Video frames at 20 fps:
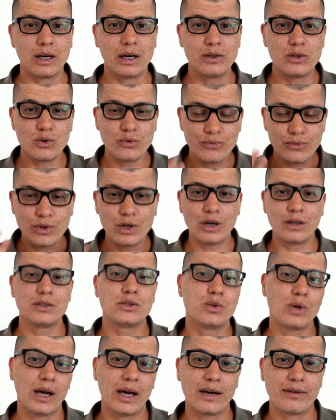You've got
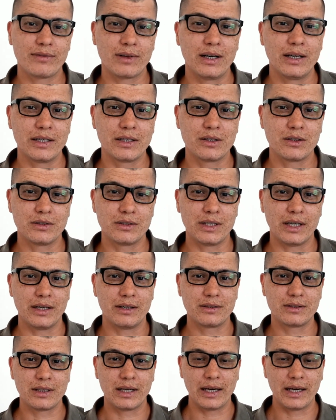to have eye contacts.